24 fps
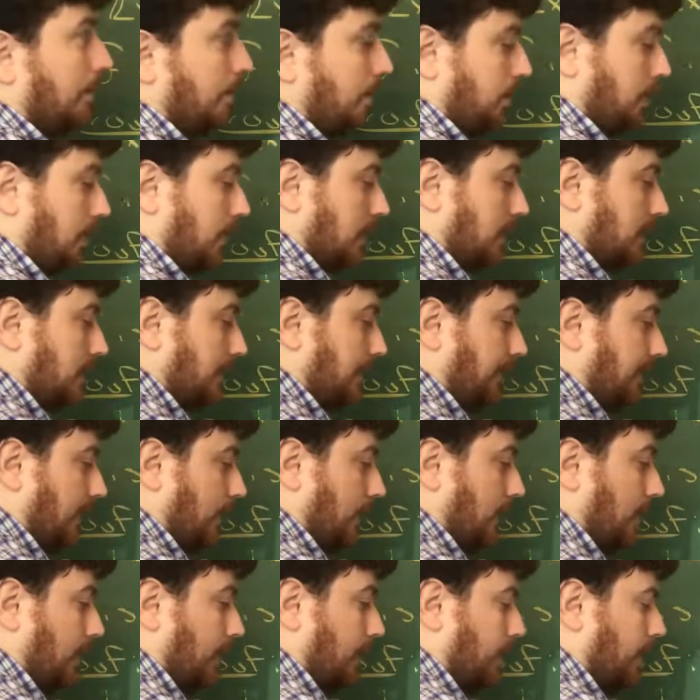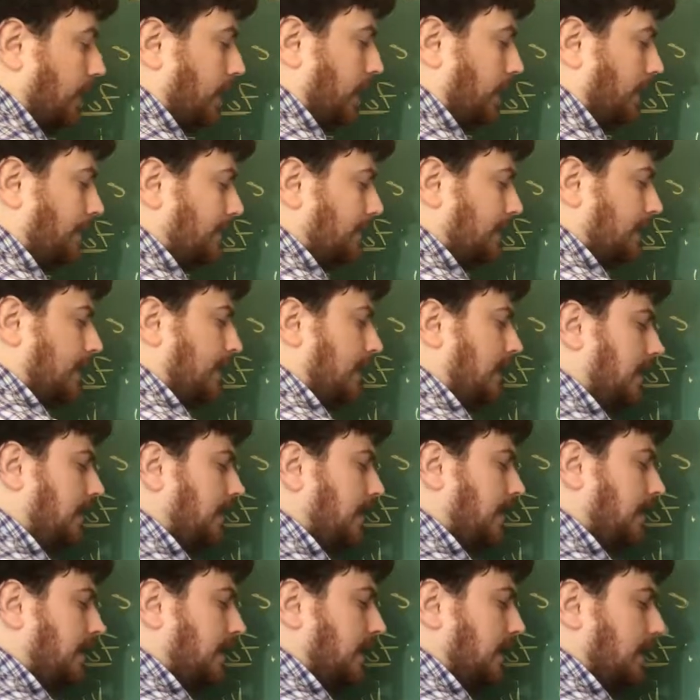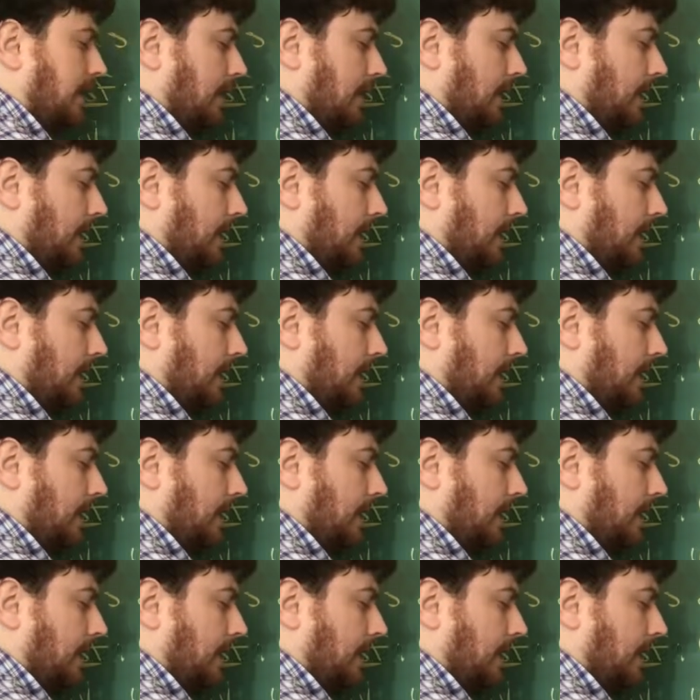plus 4 times n